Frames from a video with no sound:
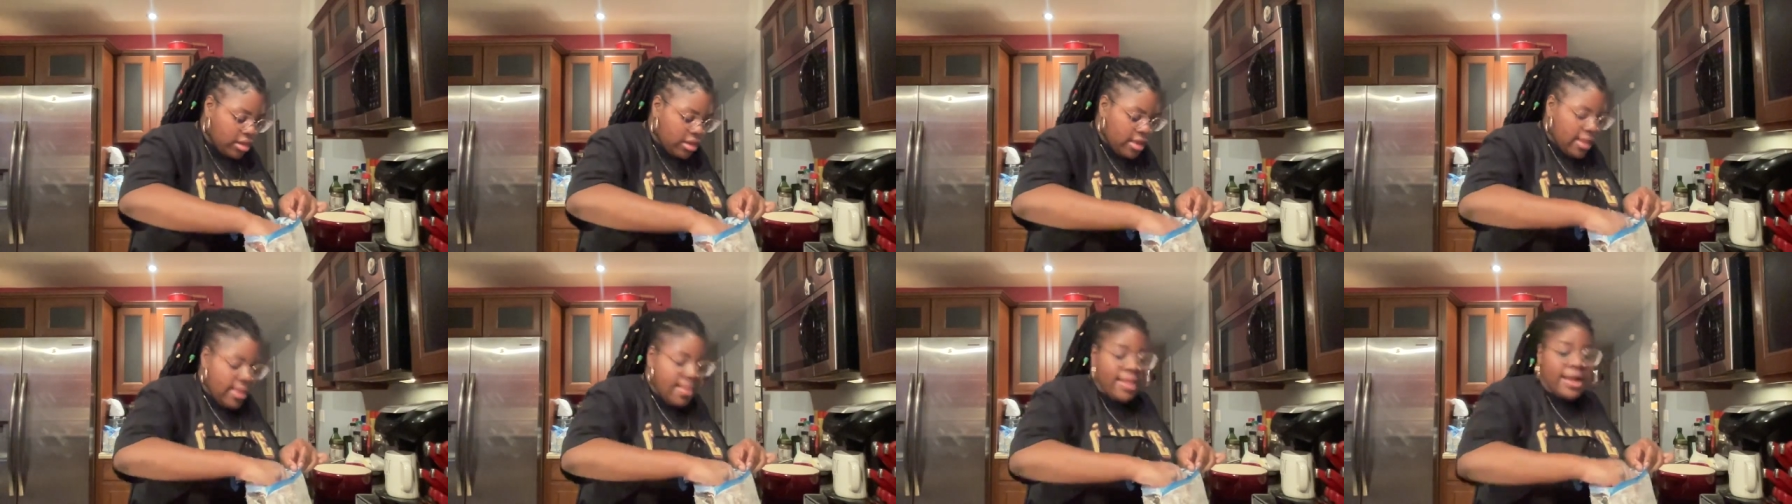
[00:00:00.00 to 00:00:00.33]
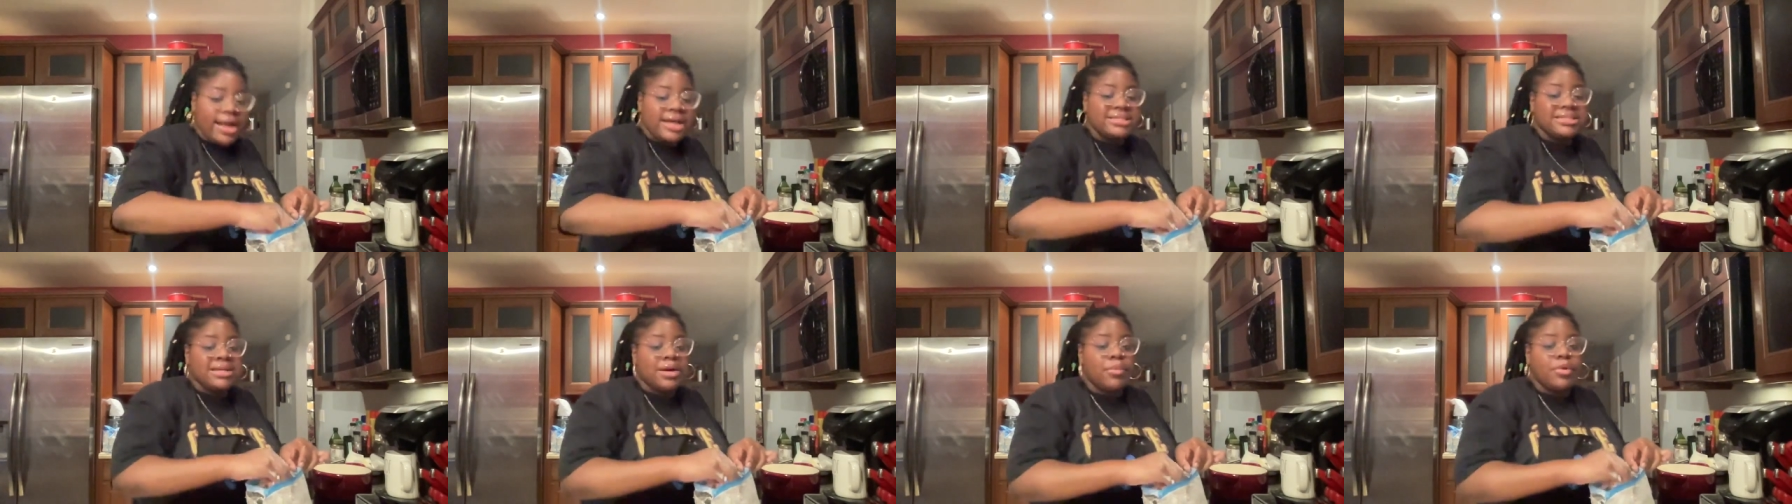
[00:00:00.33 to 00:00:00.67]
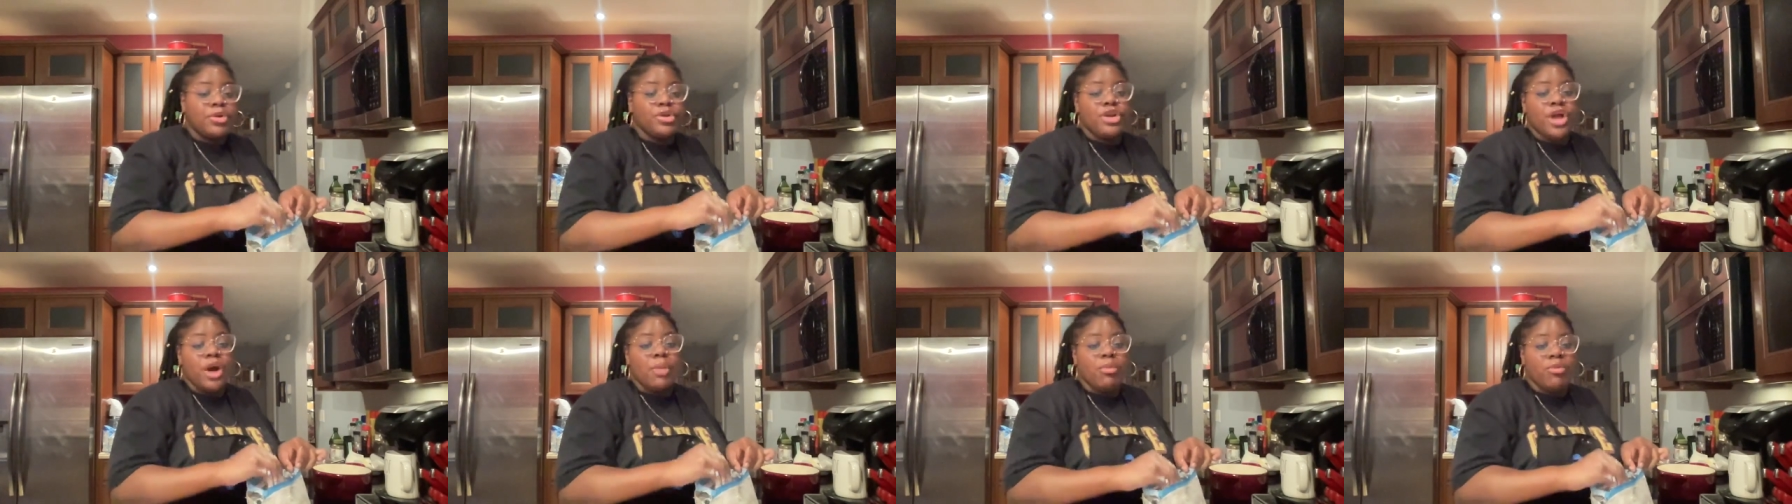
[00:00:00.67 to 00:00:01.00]
Like I said, we're
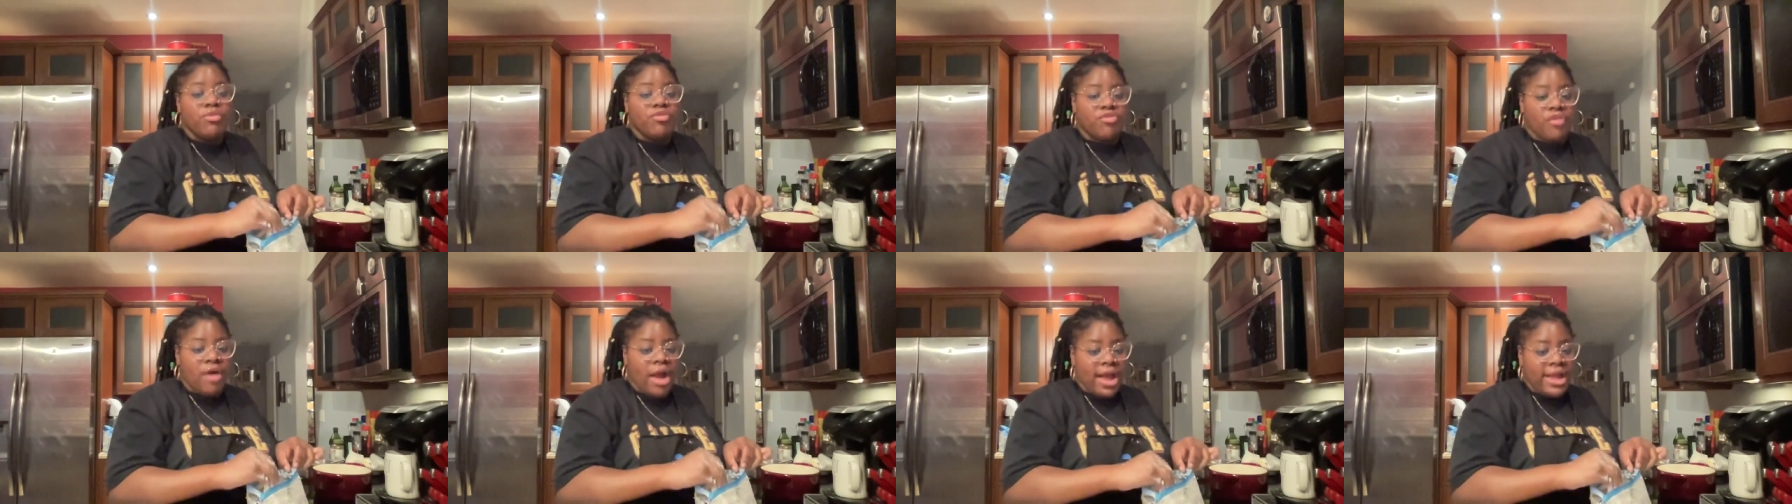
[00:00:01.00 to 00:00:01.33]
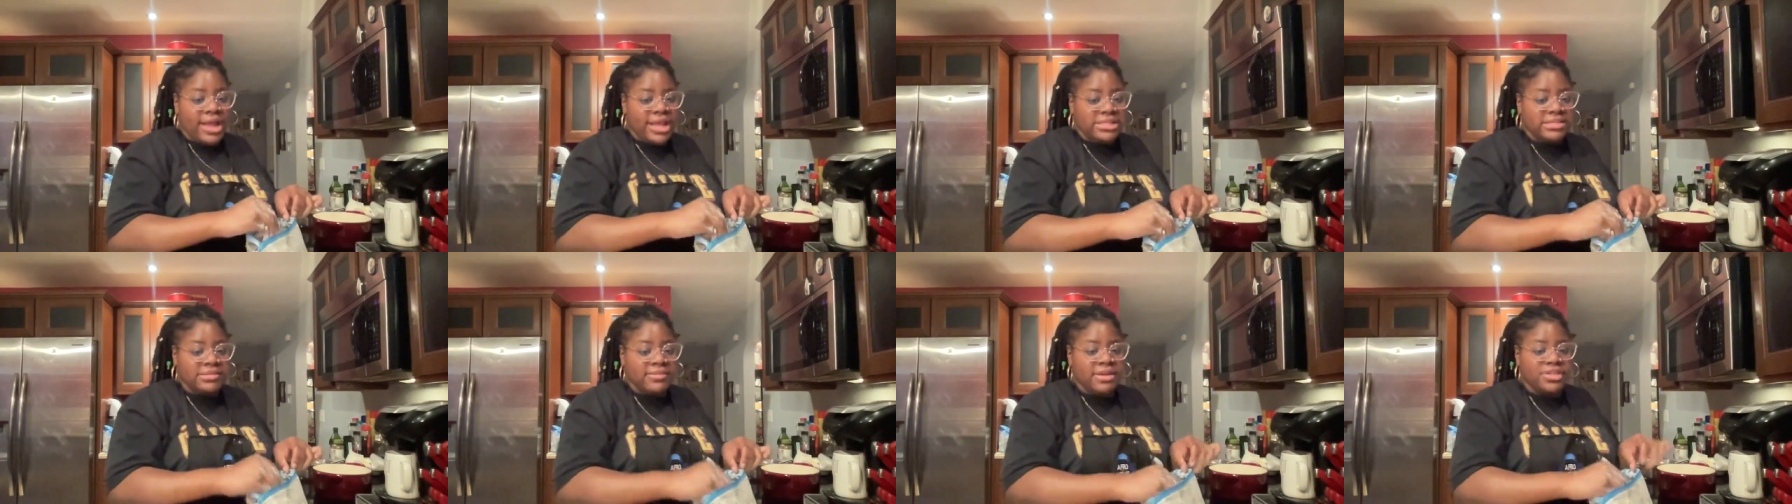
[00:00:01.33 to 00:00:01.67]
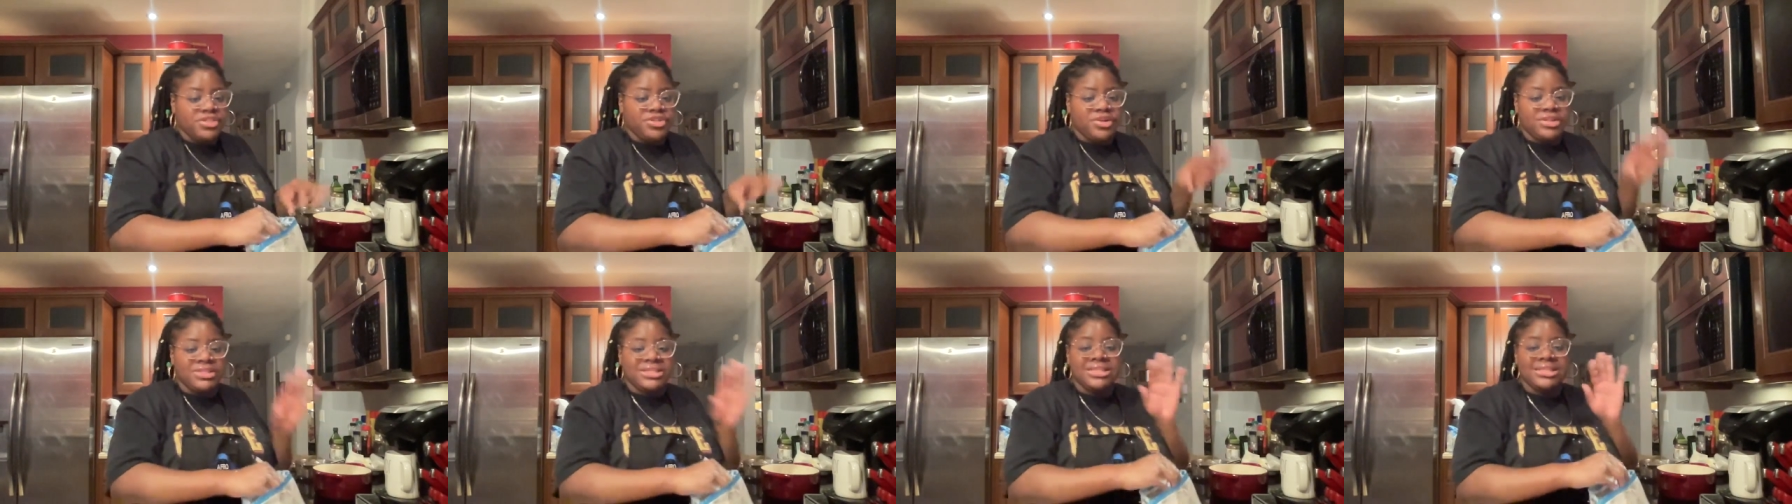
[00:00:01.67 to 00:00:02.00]
double frying it to make
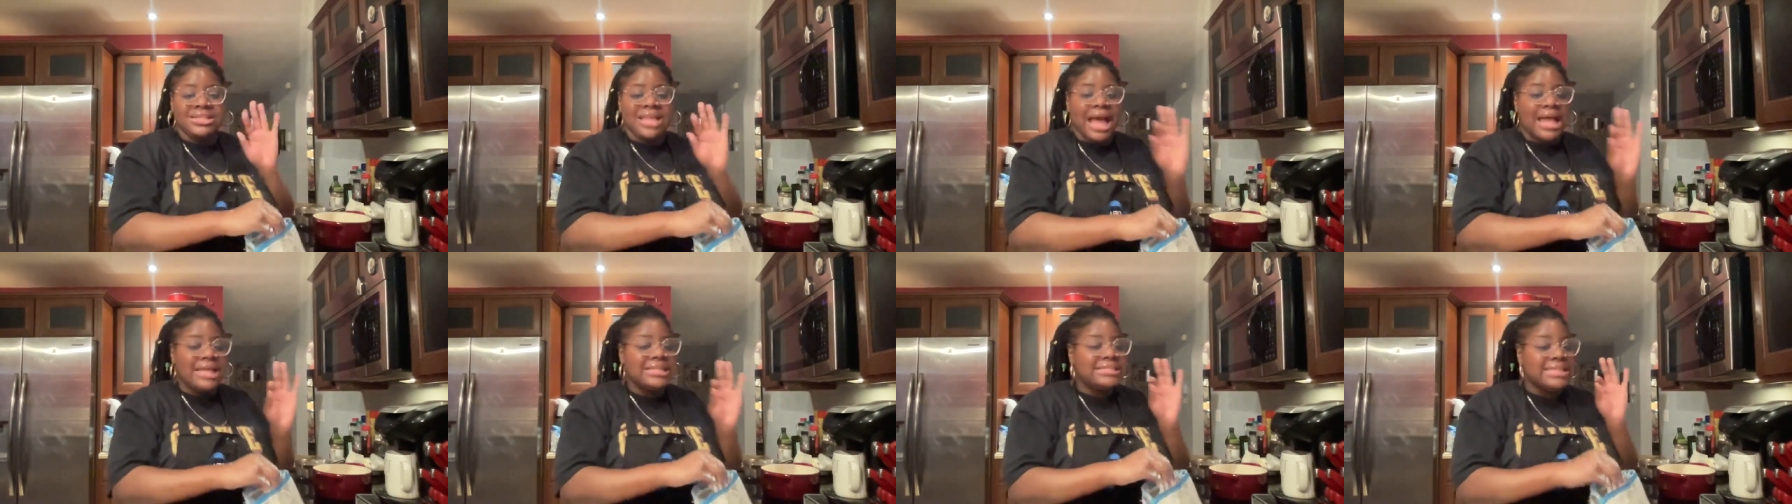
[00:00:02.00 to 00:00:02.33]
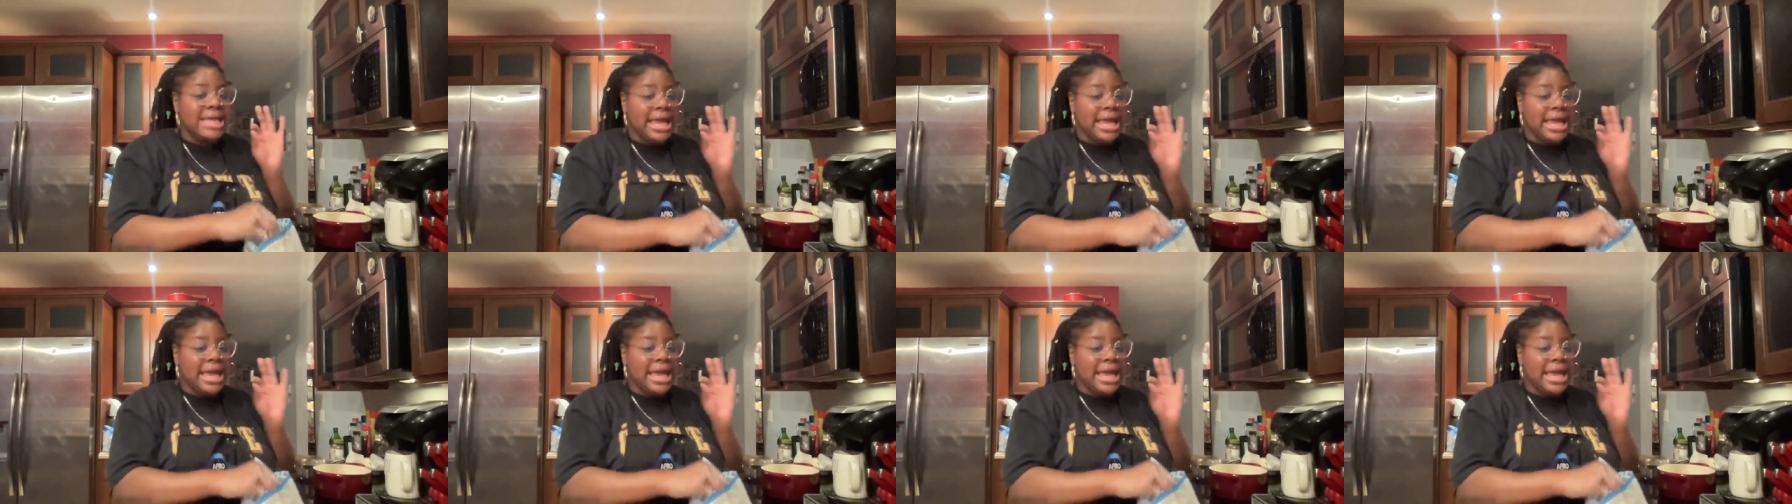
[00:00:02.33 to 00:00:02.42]
sure it's nice